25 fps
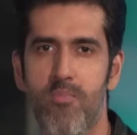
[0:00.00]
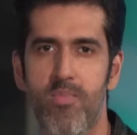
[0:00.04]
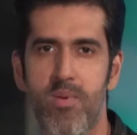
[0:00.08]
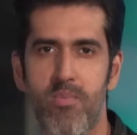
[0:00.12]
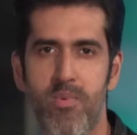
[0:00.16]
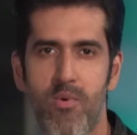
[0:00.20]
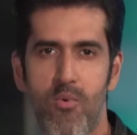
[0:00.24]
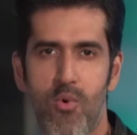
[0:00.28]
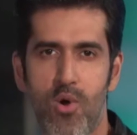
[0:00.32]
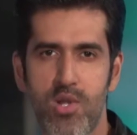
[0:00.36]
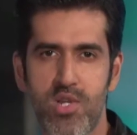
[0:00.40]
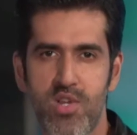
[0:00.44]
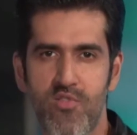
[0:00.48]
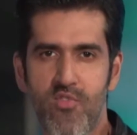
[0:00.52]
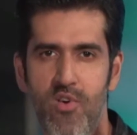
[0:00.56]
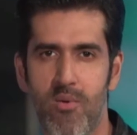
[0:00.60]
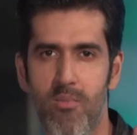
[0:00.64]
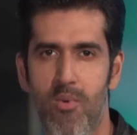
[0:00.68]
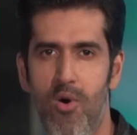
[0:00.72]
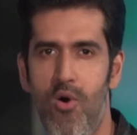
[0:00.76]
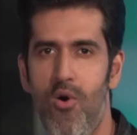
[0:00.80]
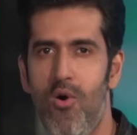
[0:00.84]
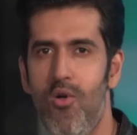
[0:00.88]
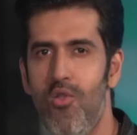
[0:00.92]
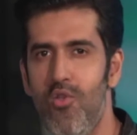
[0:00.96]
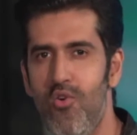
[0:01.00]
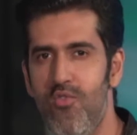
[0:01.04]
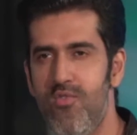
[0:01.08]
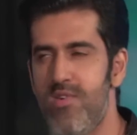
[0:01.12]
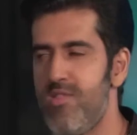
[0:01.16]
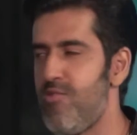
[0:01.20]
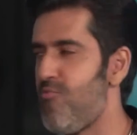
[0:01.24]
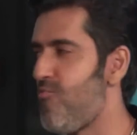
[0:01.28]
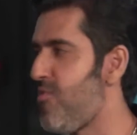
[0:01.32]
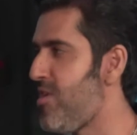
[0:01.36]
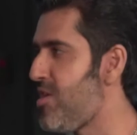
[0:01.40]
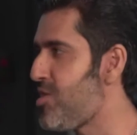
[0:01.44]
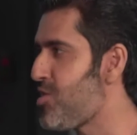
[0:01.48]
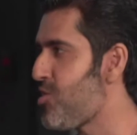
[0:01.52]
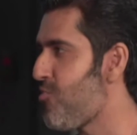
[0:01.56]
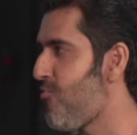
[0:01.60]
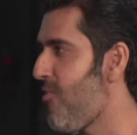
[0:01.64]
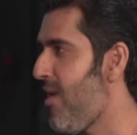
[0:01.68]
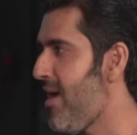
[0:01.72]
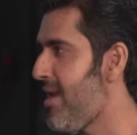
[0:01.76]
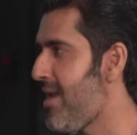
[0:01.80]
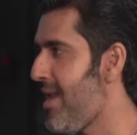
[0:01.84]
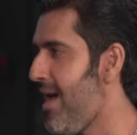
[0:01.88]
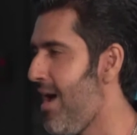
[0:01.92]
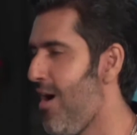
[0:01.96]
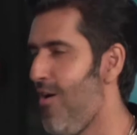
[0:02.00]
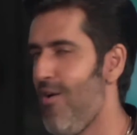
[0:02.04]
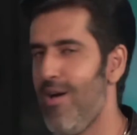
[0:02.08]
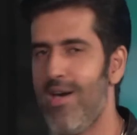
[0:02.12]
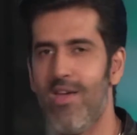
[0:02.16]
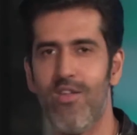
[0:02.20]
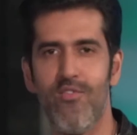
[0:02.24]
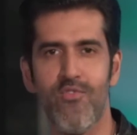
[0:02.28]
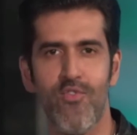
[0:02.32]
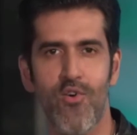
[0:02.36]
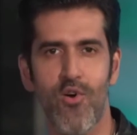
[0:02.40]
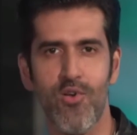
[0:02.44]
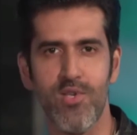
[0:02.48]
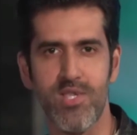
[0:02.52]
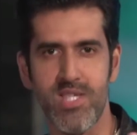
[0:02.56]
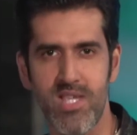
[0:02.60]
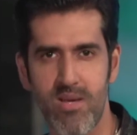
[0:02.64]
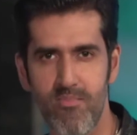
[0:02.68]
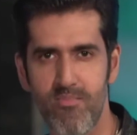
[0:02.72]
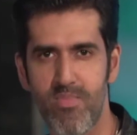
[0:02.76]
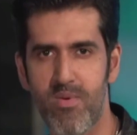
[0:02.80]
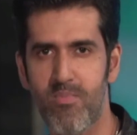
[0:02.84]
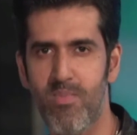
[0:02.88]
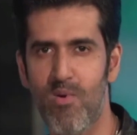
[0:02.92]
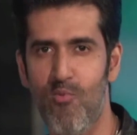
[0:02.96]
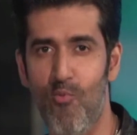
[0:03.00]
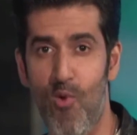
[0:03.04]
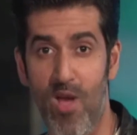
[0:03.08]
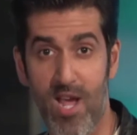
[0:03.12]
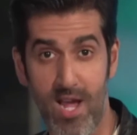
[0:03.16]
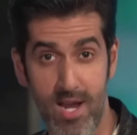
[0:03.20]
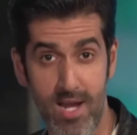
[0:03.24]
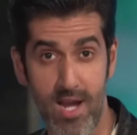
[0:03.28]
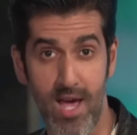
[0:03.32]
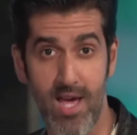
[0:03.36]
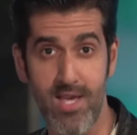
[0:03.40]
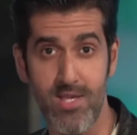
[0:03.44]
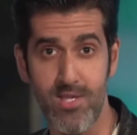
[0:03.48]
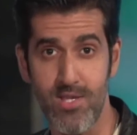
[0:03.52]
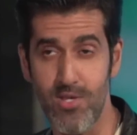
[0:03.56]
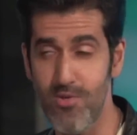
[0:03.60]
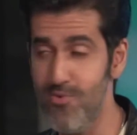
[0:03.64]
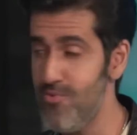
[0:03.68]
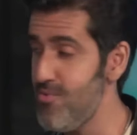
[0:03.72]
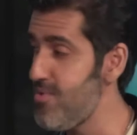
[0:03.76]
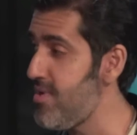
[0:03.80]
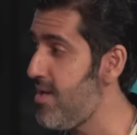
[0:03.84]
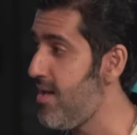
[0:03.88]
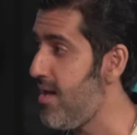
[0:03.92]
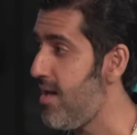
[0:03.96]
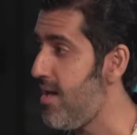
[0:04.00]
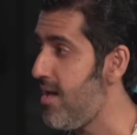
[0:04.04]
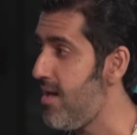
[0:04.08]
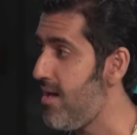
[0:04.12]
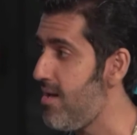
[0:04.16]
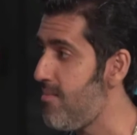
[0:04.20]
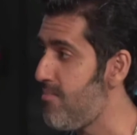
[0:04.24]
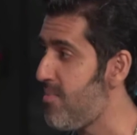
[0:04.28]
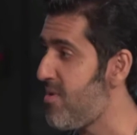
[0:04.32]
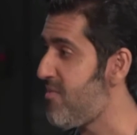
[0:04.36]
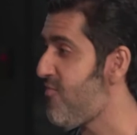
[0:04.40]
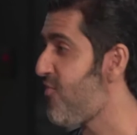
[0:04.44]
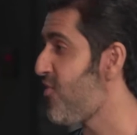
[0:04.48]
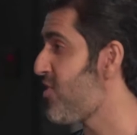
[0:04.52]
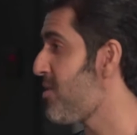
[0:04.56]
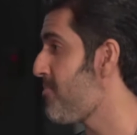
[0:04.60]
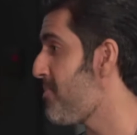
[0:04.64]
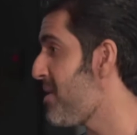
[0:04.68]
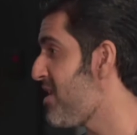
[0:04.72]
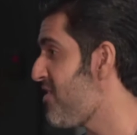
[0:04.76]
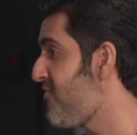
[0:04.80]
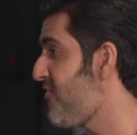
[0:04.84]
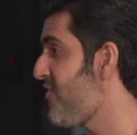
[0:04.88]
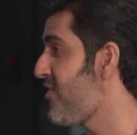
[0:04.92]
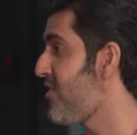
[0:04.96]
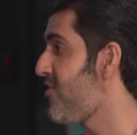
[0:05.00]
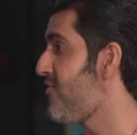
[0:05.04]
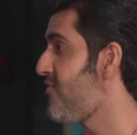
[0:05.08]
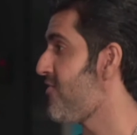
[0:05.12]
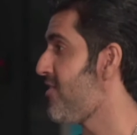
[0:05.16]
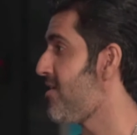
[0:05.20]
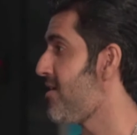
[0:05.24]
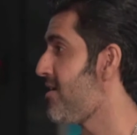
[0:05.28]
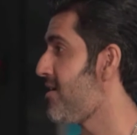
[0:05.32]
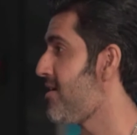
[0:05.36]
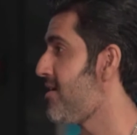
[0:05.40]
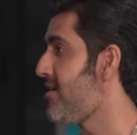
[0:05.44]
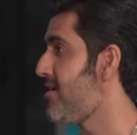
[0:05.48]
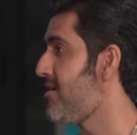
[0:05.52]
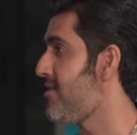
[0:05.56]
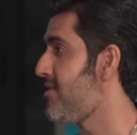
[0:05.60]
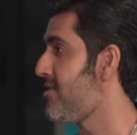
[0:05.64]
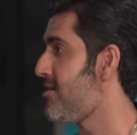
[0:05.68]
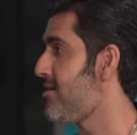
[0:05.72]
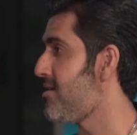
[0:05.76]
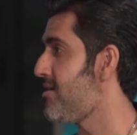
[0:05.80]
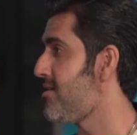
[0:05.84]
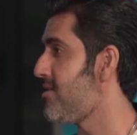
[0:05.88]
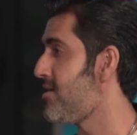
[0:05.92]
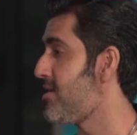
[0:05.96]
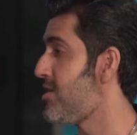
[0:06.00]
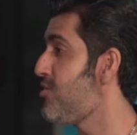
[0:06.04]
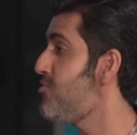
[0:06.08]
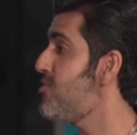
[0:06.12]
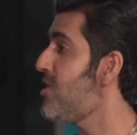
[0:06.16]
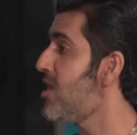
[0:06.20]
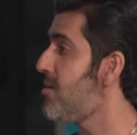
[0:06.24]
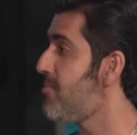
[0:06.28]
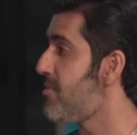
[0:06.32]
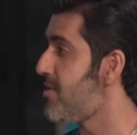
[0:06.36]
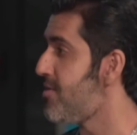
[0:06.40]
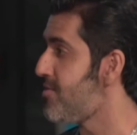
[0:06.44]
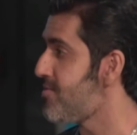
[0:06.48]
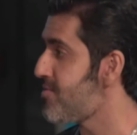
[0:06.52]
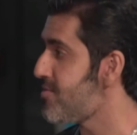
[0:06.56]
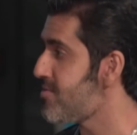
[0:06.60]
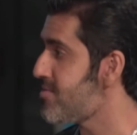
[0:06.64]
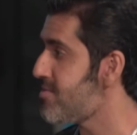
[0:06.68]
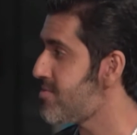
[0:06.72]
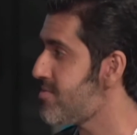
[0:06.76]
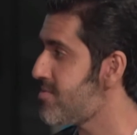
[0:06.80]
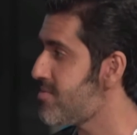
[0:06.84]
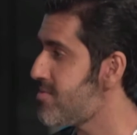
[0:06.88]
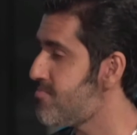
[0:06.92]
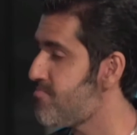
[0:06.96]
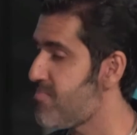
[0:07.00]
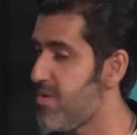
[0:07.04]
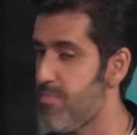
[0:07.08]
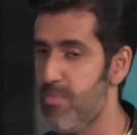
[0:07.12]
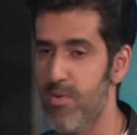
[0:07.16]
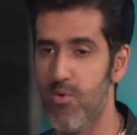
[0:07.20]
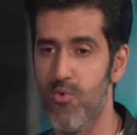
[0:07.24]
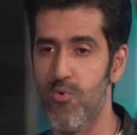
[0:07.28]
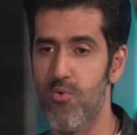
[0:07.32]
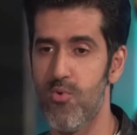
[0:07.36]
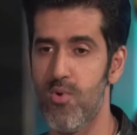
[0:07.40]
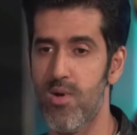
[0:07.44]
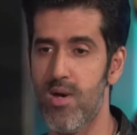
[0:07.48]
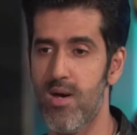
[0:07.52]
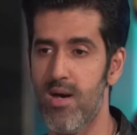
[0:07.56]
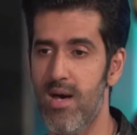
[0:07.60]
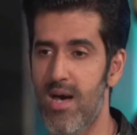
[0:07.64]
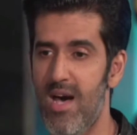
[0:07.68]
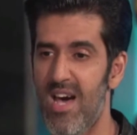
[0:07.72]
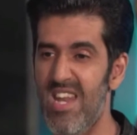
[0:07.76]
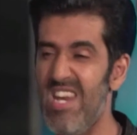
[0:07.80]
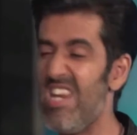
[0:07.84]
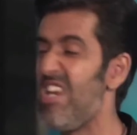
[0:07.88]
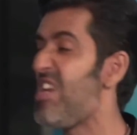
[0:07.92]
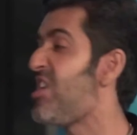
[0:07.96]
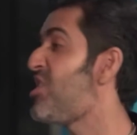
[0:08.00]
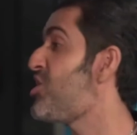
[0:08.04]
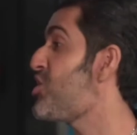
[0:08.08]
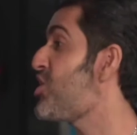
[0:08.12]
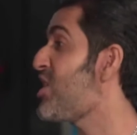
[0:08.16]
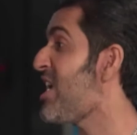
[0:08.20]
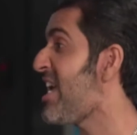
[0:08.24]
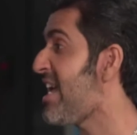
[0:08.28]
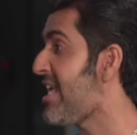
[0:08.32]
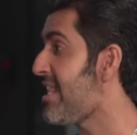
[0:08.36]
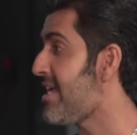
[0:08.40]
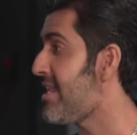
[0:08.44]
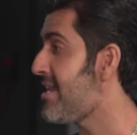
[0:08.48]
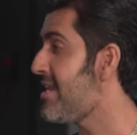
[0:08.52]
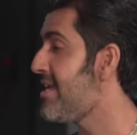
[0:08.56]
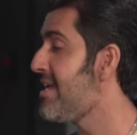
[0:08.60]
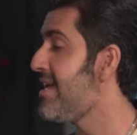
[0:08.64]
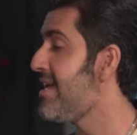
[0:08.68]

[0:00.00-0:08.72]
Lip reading: people watching from all over the region right now, and of course, some people recognize you. But for the benefit of the newcomers and people who are uninitiated,